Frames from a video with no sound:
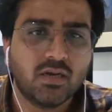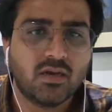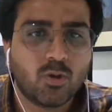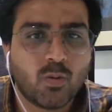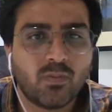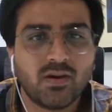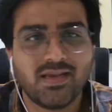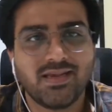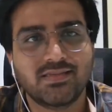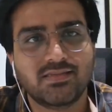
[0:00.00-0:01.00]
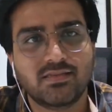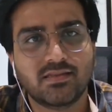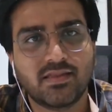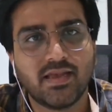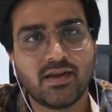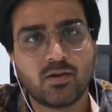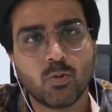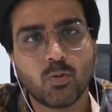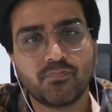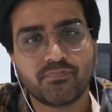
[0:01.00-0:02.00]
nobody is there
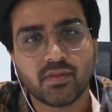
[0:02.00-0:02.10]
to